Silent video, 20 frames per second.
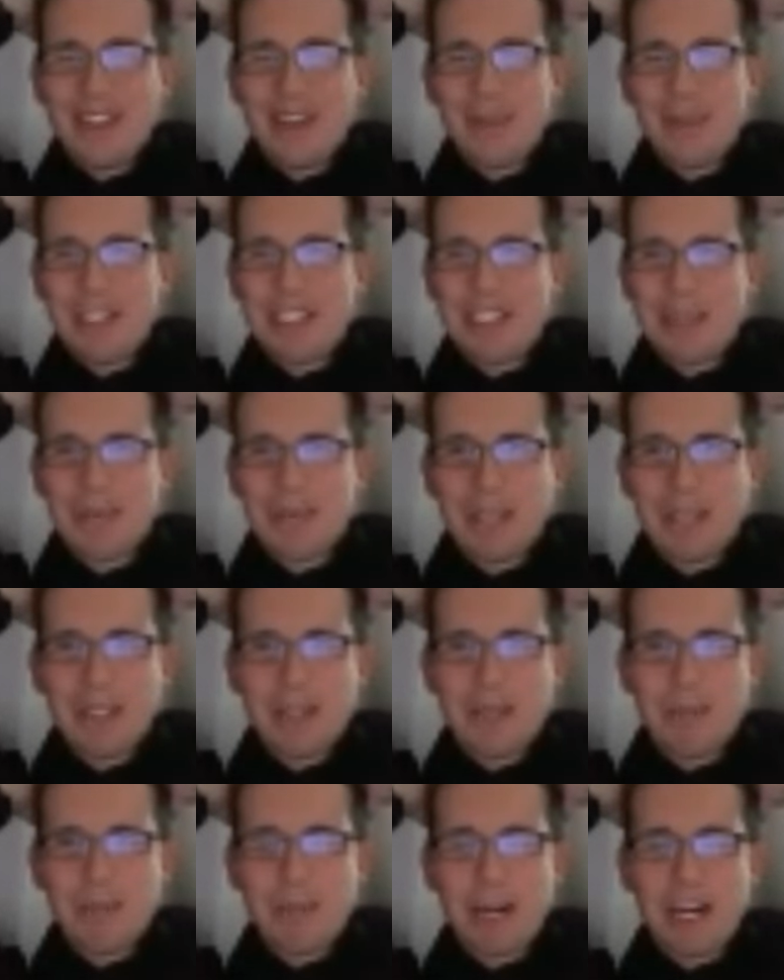You know, my son
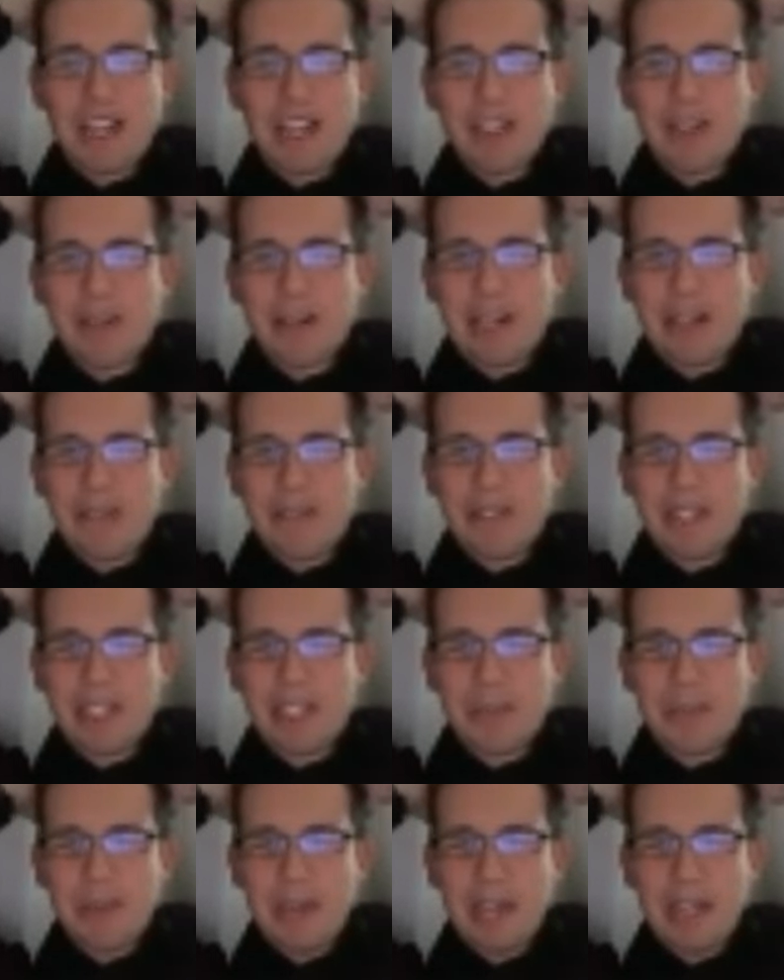plays
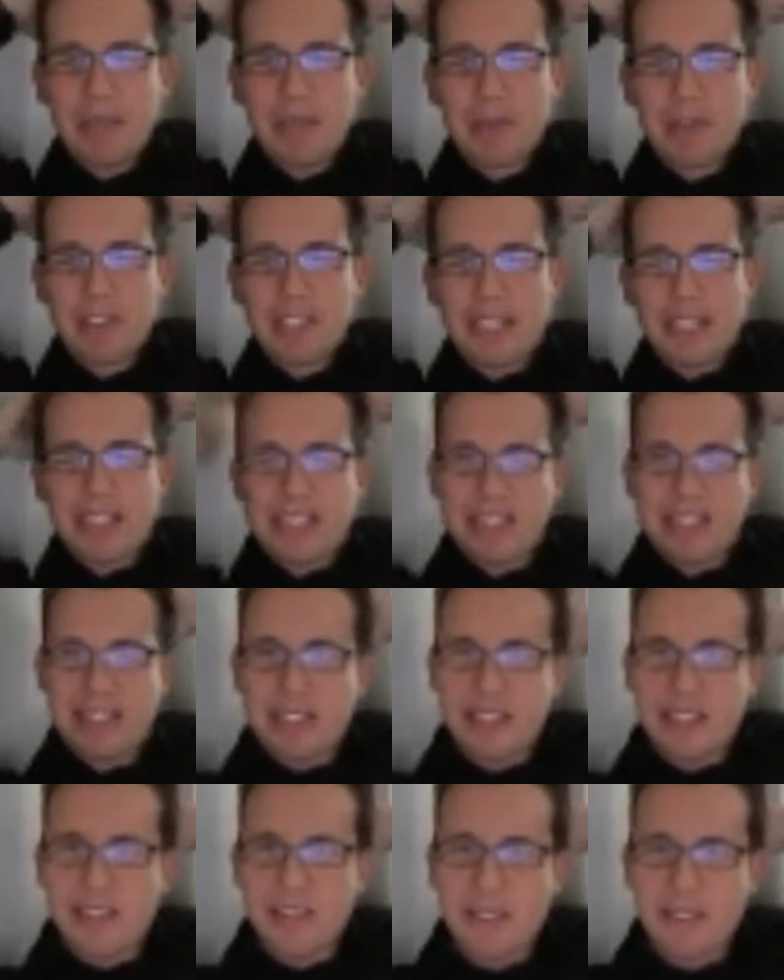Minecraft like a man
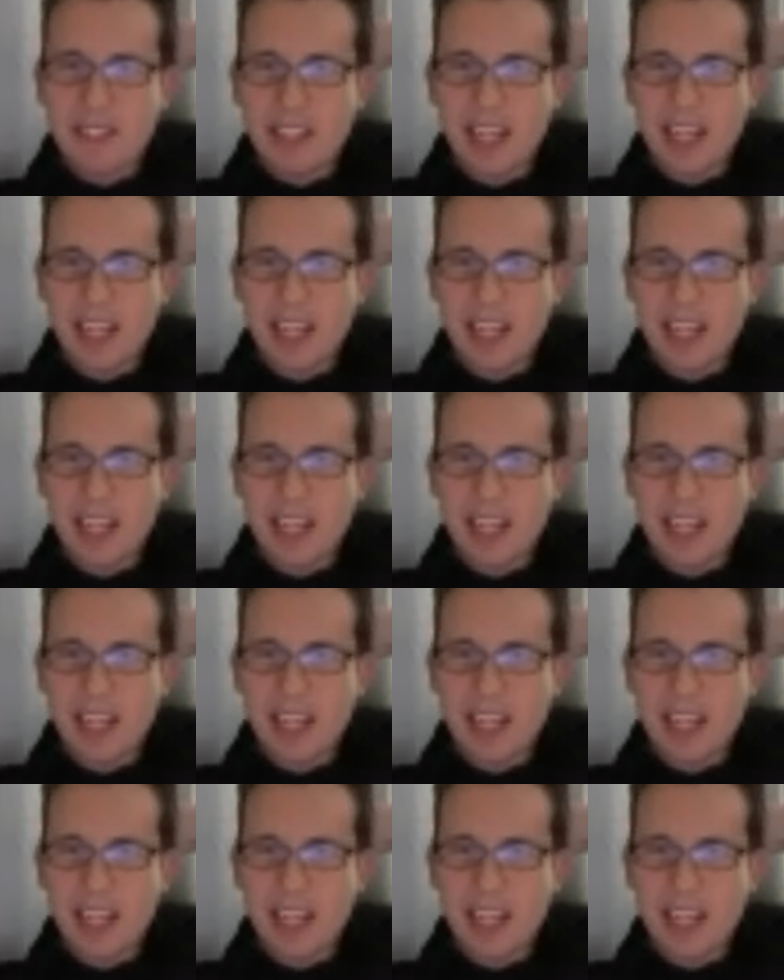possessed,